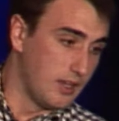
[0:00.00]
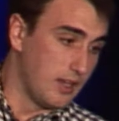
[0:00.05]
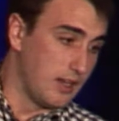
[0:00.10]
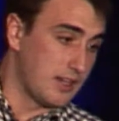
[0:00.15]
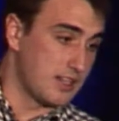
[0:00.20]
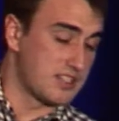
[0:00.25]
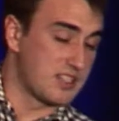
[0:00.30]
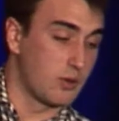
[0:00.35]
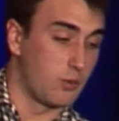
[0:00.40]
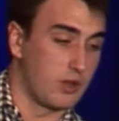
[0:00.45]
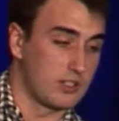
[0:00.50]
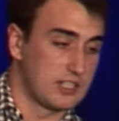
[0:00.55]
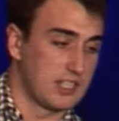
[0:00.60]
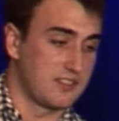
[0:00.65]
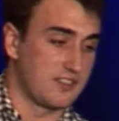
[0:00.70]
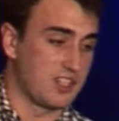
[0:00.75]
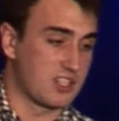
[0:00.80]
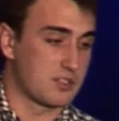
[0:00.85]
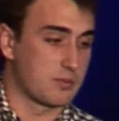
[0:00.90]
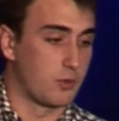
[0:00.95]
it's the one that
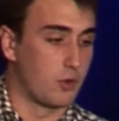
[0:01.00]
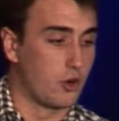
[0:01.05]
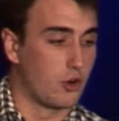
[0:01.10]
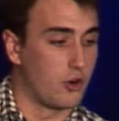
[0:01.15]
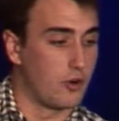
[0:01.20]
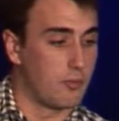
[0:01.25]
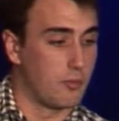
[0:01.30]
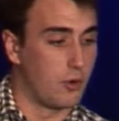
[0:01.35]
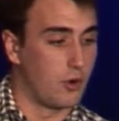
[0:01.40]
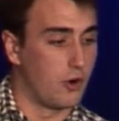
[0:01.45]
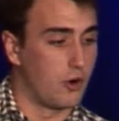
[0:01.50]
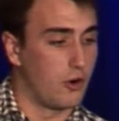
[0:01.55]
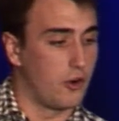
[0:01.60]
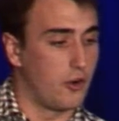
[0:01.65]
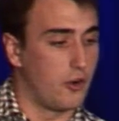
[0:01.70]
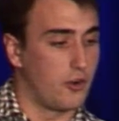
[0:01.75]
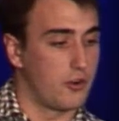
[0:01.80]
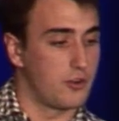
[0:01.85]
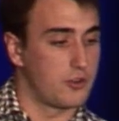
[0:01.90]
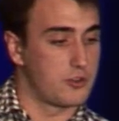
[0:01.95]
needs
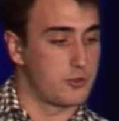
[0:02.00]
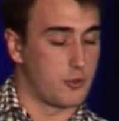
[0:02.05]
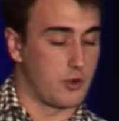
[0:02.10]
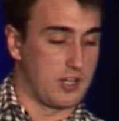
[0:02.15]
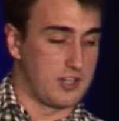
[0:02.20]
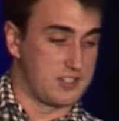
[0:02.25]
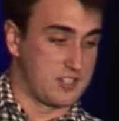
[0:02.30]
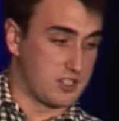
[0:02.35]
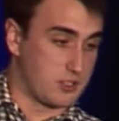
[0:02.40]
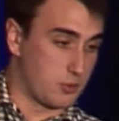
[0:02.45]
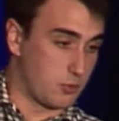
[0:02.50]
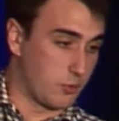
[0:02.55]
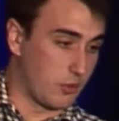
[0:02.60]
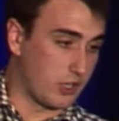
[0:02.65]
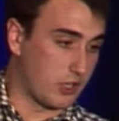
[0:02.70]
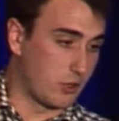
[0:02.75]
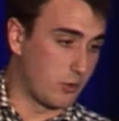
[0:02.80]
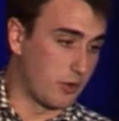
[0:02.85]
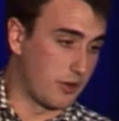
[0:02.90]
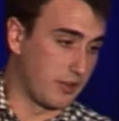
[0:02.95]
more traces to
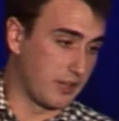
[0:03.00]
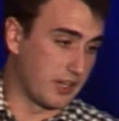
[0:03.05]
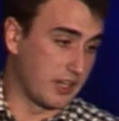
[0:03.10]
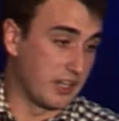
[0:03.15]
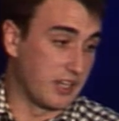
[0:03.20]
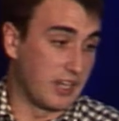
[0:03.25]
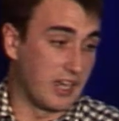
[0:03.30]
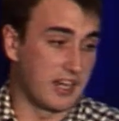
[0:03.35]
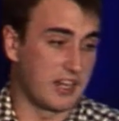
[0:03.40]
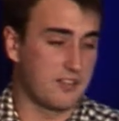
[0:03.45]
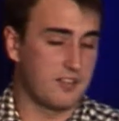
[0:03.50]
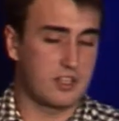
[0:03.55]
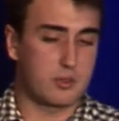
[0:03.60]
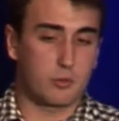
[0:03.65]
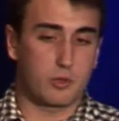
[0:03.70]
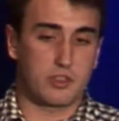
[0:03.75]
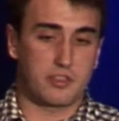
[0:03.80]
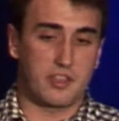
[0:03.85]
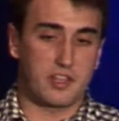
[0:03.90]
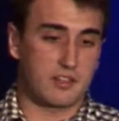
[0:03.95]
recover the key. And indeed,
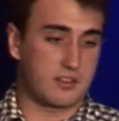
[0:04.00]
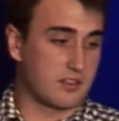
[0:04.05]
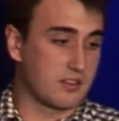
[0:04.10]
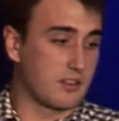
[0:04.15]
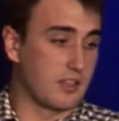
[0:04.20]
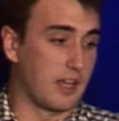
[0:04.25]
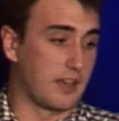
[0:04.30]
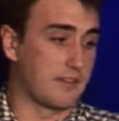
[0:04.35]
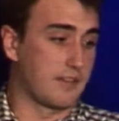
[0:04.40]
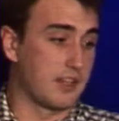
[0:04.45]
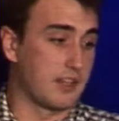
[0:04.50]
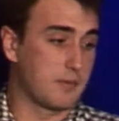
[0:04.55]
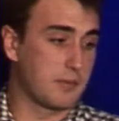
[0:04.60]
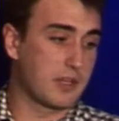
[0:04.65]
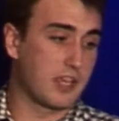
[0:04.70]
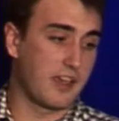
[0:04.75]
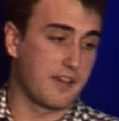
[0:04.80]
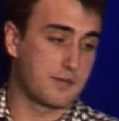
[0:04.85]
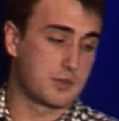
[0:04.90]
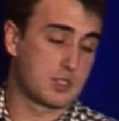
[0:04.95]
we think that it
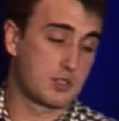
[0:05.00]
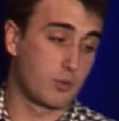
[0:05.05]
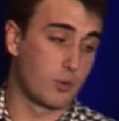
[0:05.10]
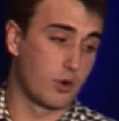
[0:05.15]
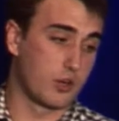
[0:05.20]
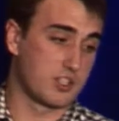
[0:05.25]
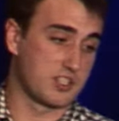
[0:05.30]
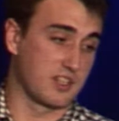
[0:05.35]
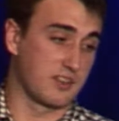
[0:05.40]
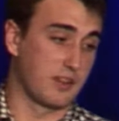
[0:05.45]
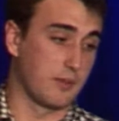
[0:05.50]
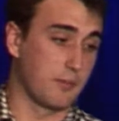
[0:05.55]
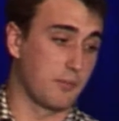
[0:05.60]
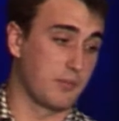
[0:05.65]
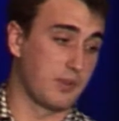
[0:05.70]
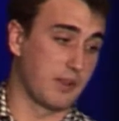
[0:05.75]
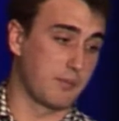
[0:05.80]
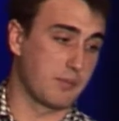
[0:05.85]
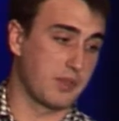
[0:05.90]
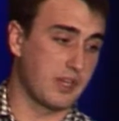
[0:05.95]
behaves worse than
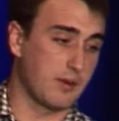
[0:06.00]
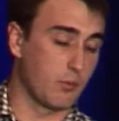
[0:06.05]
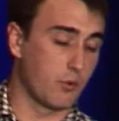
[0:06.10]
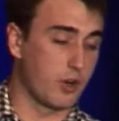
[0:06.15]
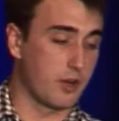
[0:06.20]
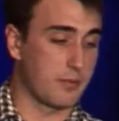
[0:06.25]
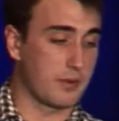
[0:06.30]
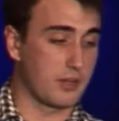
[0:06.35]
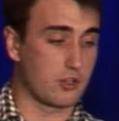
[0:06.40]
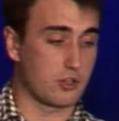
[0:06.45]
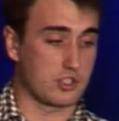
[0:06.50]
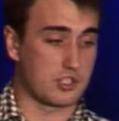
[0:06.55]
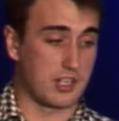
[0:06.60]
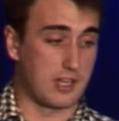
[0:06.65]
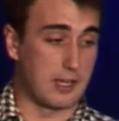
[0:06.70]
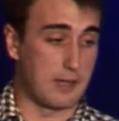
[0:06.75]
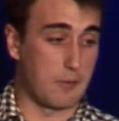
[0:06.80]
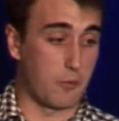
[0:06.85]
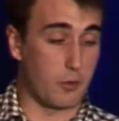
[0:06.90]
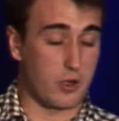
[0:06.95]
VMware because
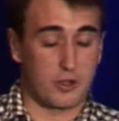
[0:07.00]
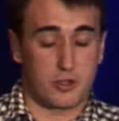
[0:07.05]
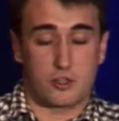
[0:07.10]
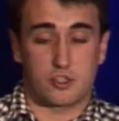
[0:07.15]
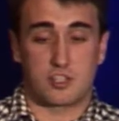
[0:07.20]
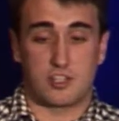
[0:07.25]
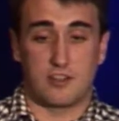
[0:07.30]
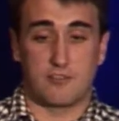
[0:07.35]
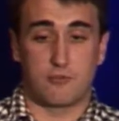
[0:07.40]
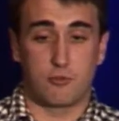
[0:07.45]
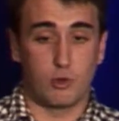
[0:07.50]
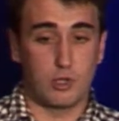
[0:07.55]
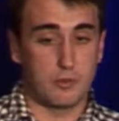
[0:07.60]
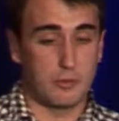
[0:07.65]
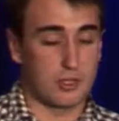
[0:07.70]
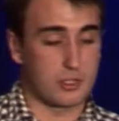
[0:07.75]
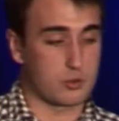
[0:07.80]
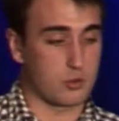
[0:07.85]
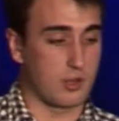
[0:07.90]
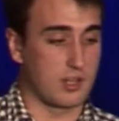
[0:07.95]
we're using a fully
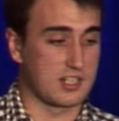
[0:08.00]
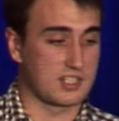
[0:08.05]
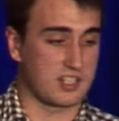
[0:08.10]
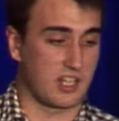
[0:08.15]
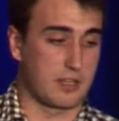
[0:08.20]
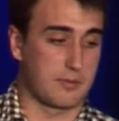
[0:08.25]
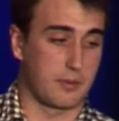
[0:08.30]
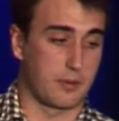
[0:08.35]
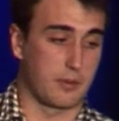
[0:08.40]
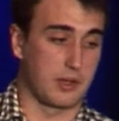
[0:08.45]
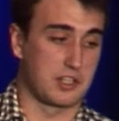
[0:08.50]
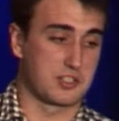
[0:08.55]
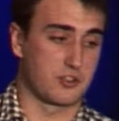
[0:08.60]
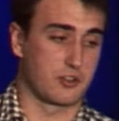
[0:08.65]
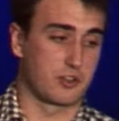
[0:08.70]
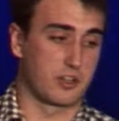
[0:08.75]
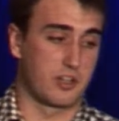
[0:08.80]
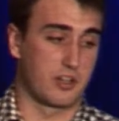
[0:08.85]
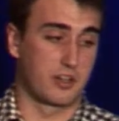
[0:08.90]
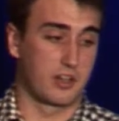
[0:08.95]
virtualized
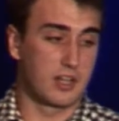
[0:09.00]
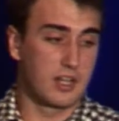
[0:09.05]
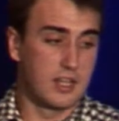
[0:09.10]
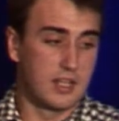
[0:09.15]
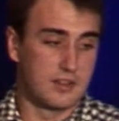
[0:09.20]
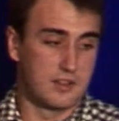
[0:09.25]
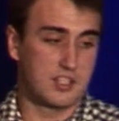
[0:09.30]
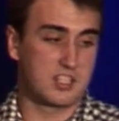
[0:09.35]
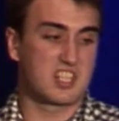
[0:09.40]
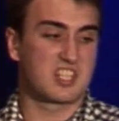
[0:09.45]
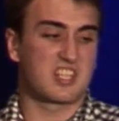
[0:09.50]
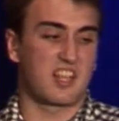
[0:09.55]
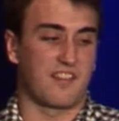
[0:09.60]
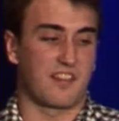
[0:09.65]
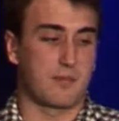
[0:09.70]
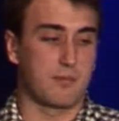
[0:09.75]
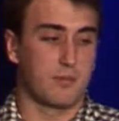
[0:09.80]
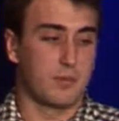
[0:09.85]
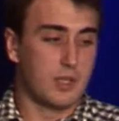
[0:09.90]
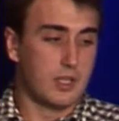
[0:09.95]
hypervisor here. This is
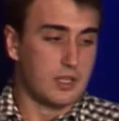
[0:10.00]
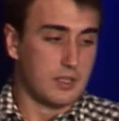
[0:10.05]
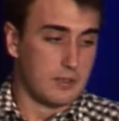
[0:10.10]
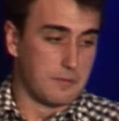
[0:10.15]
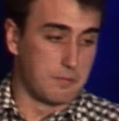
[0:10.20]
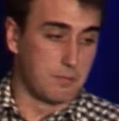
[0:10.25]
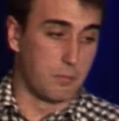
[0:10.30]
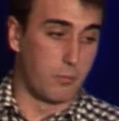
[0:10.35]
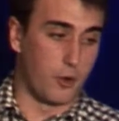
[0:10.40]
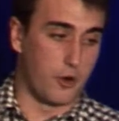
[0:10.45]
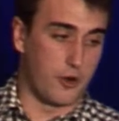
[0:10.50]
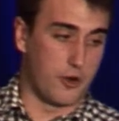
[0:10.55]
adding more